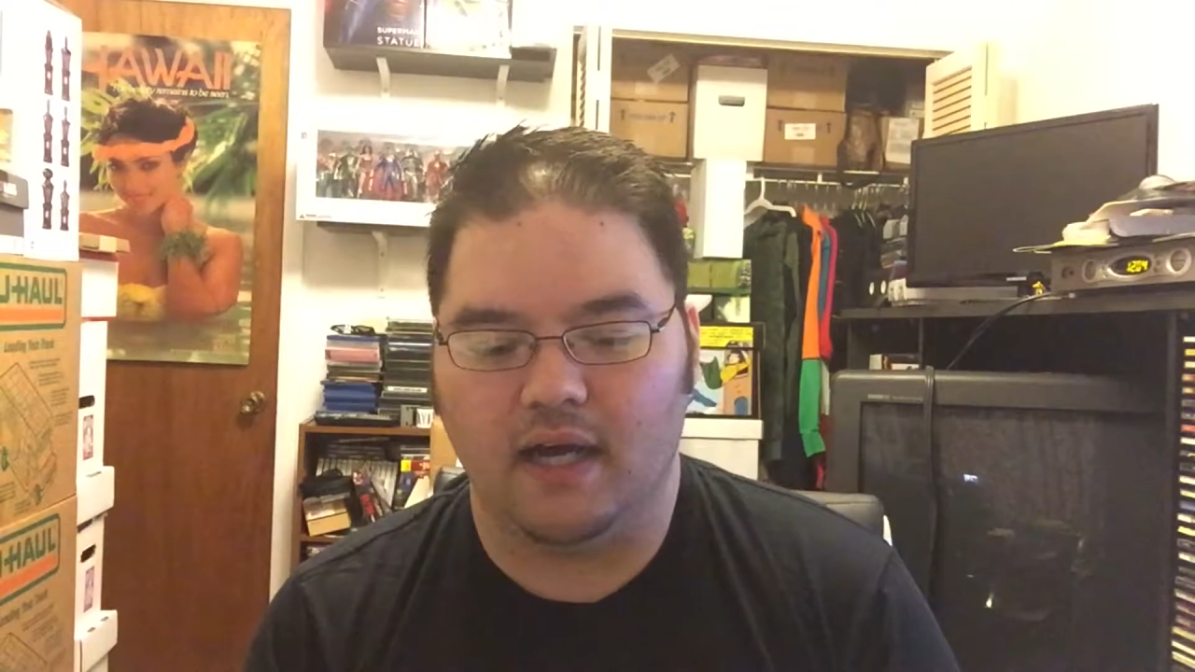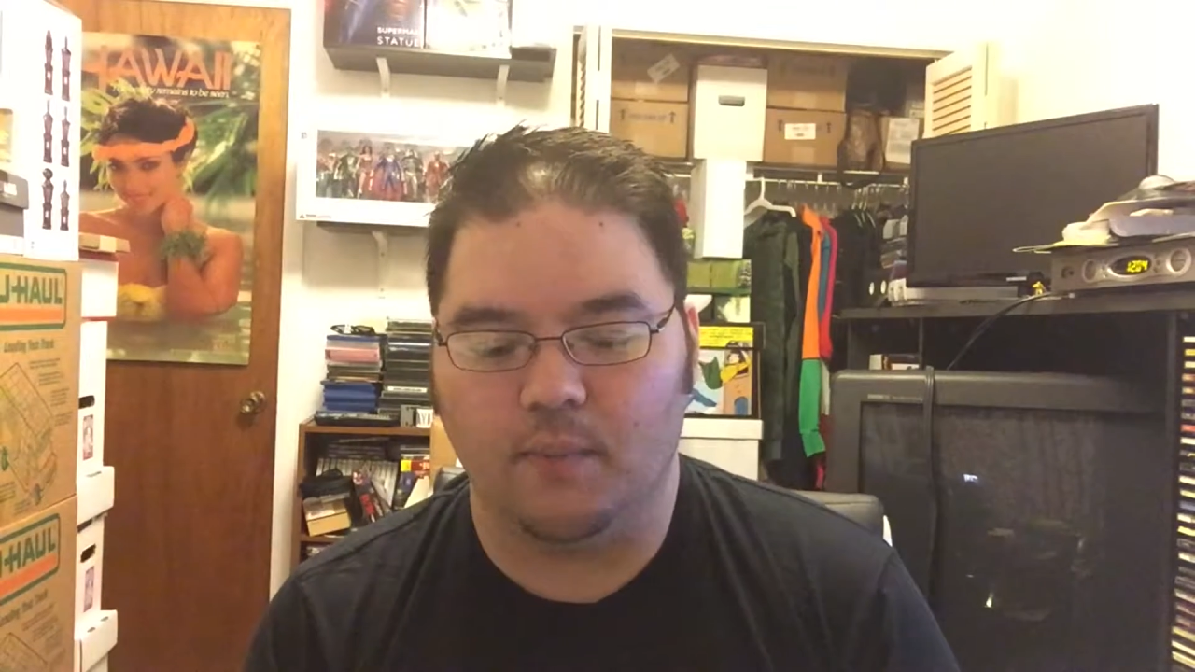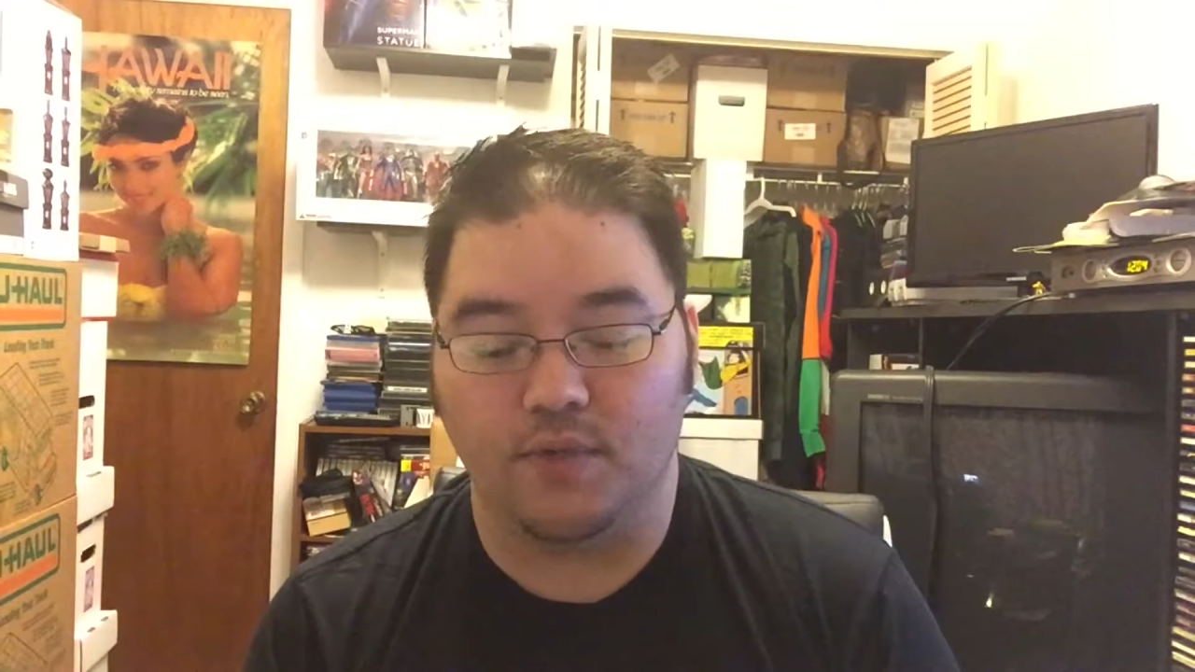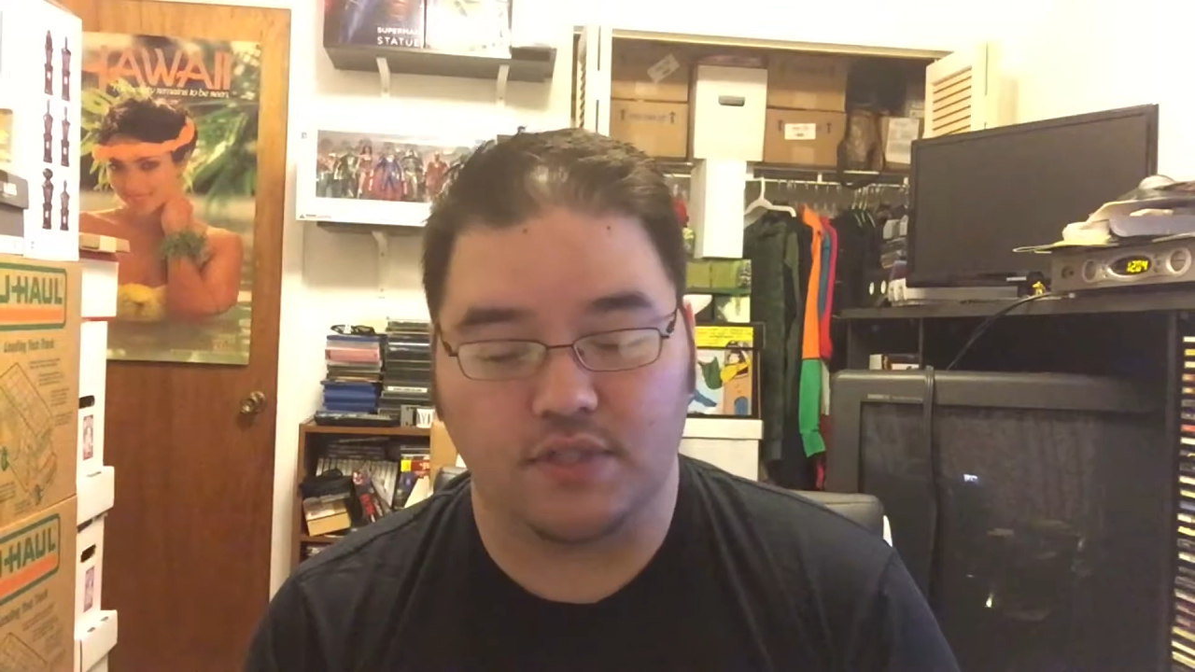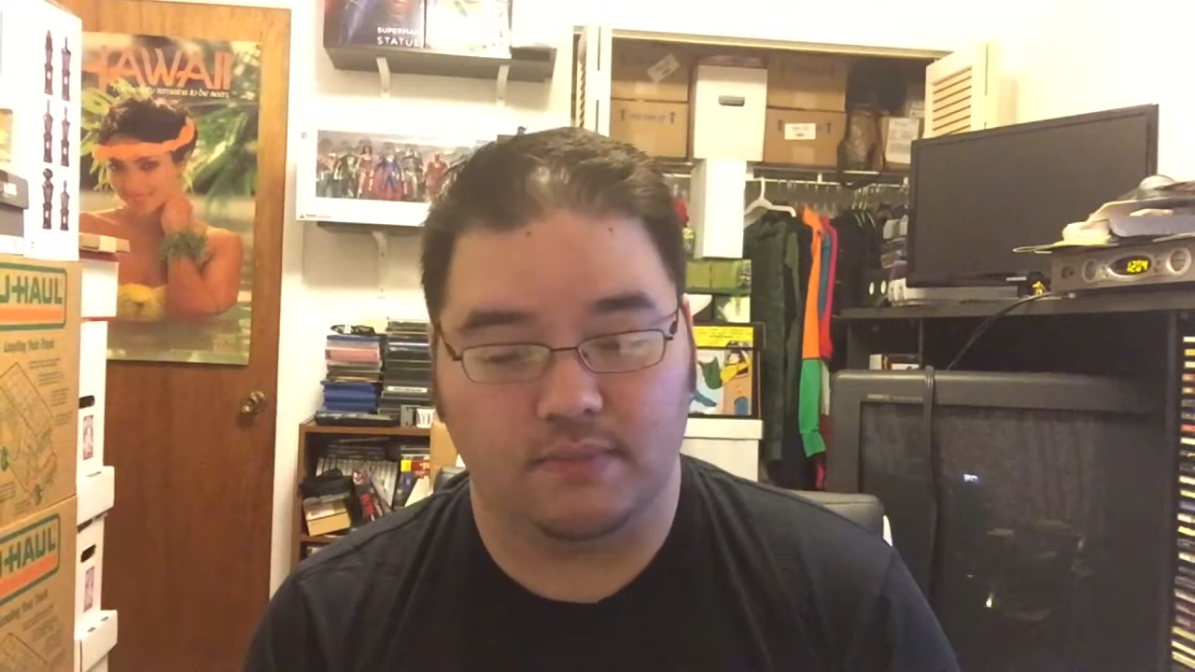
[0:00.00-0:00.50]

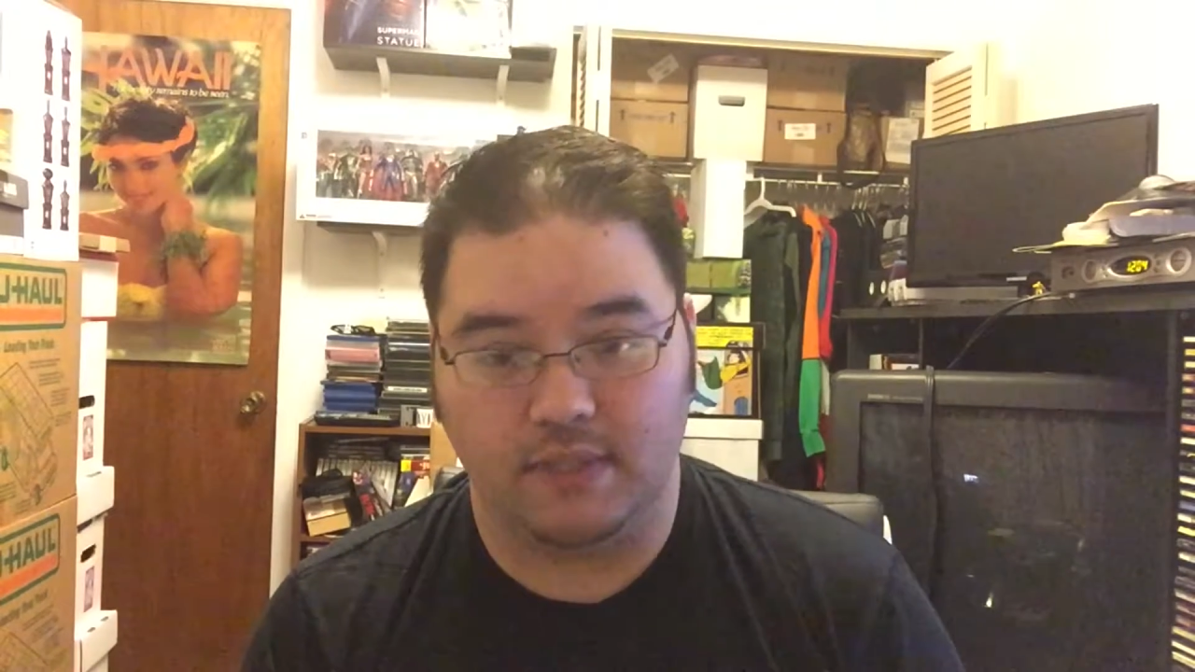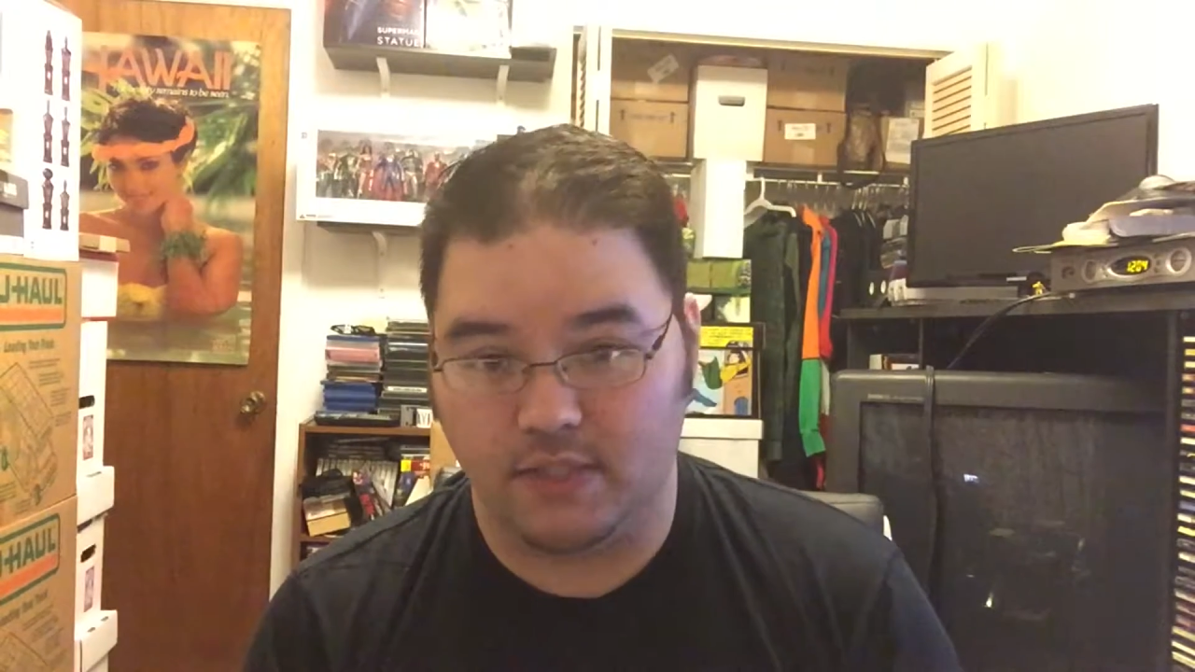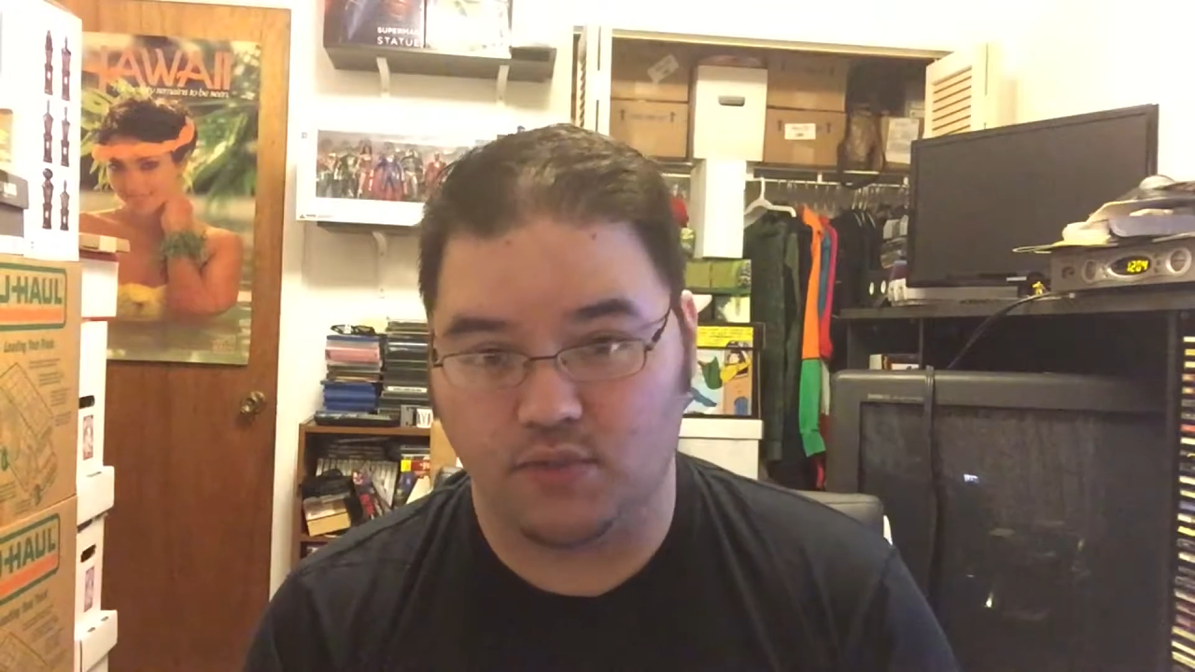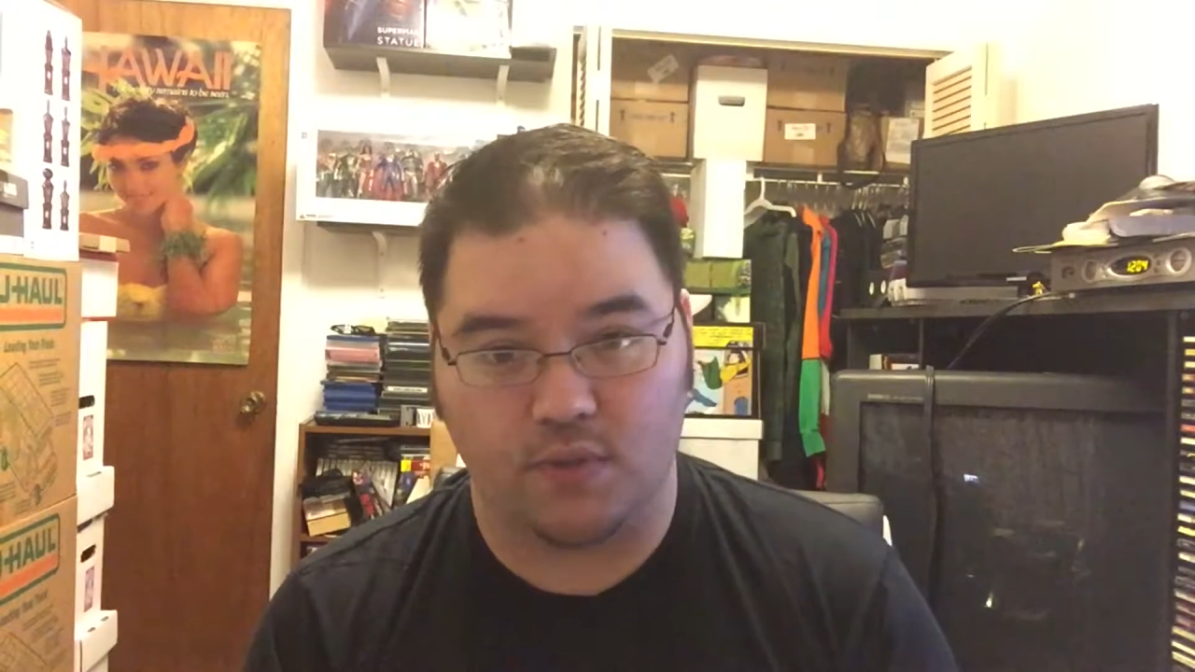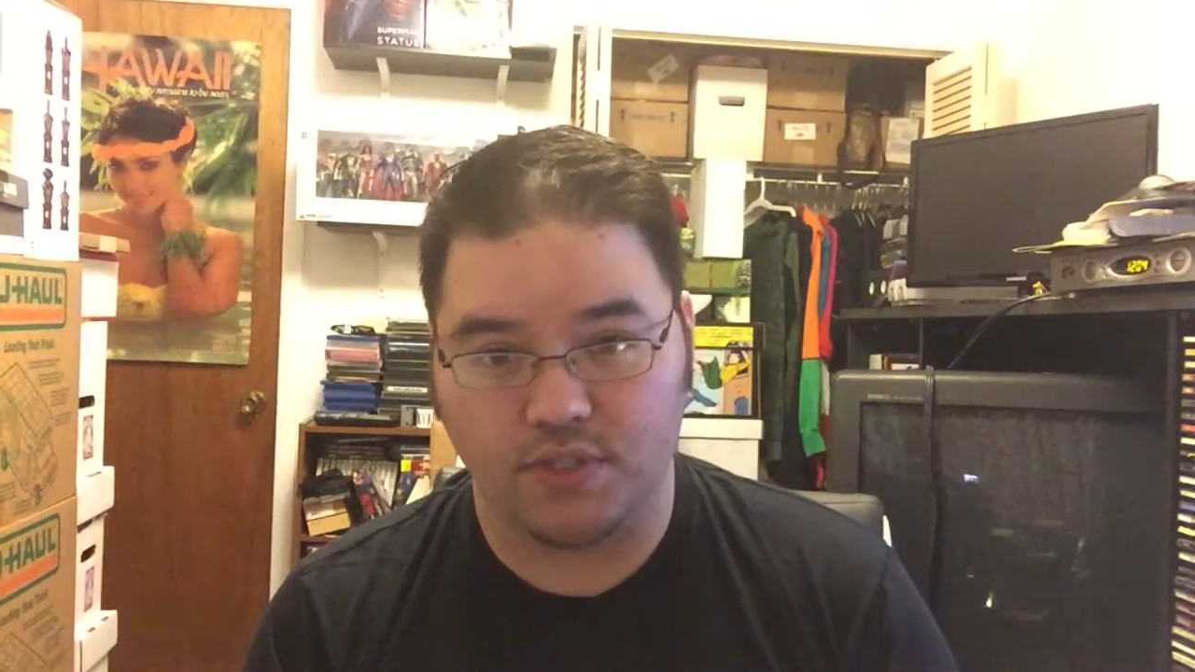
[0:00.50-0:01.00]
which
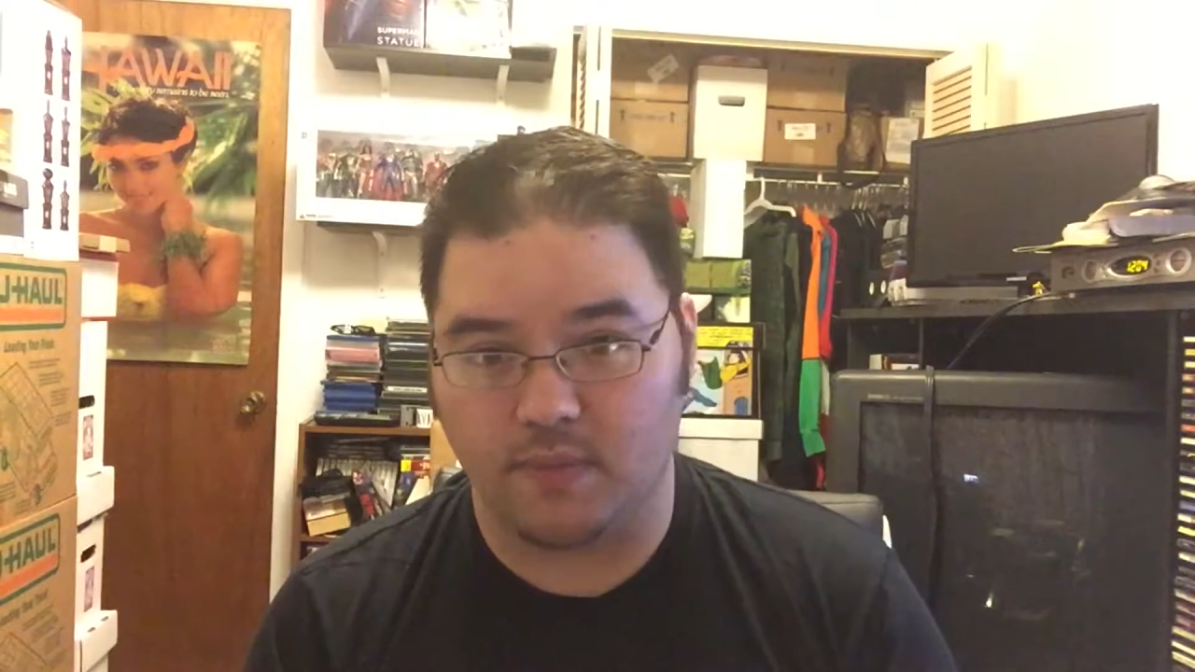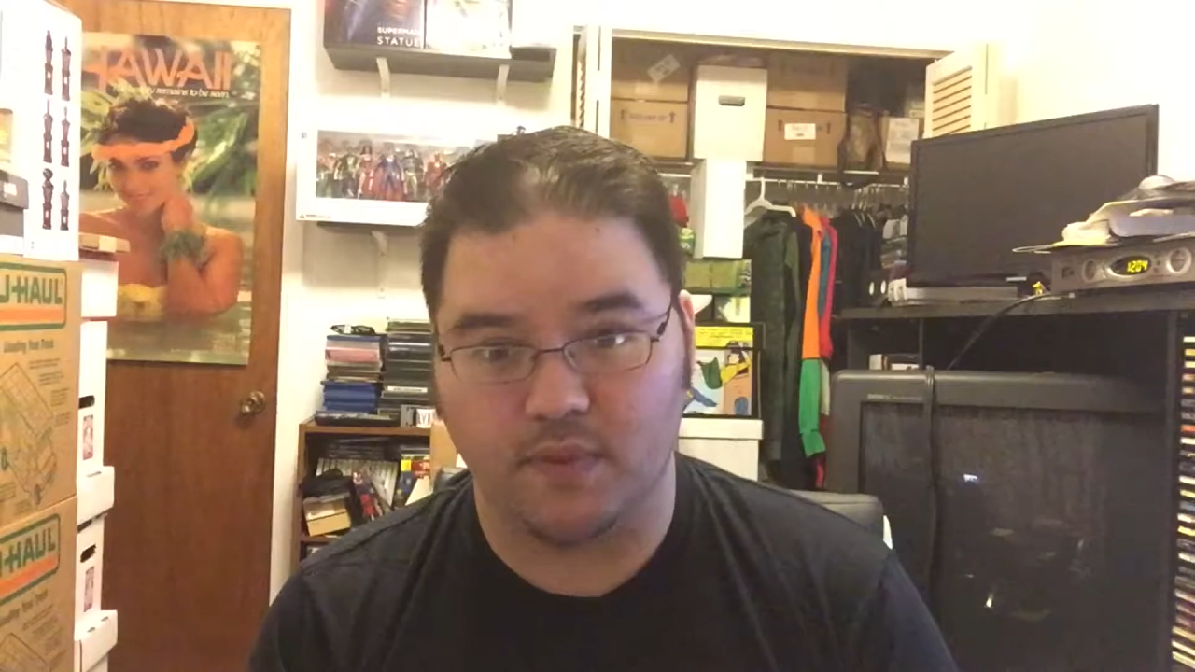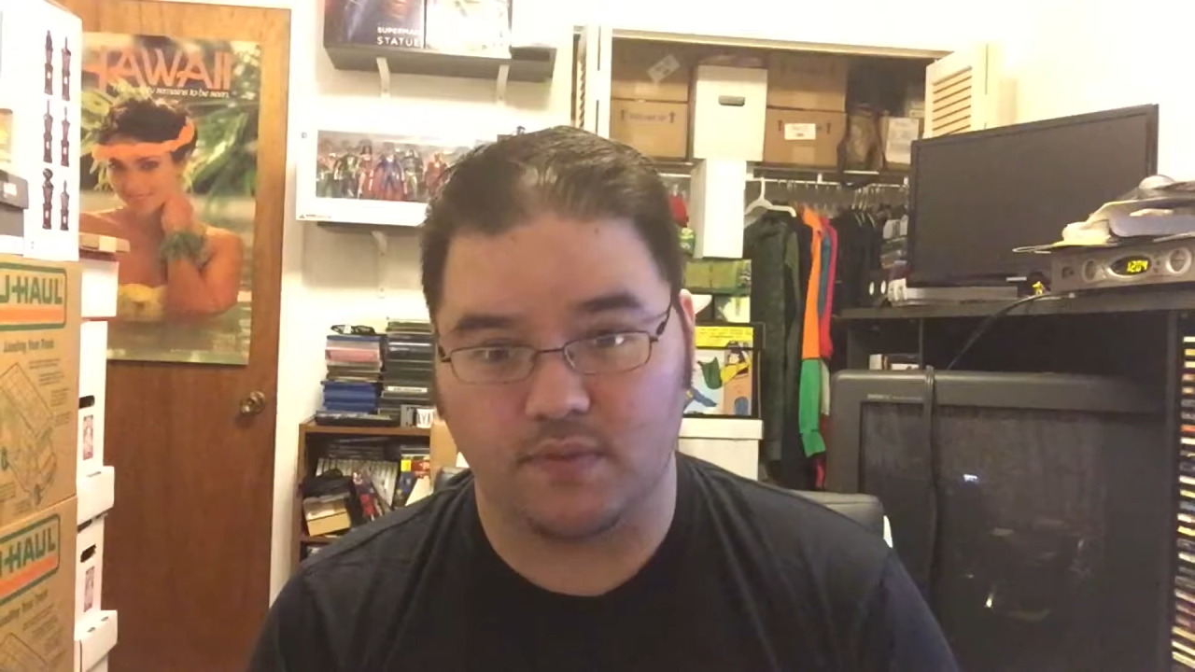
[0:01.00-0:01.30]
his George W.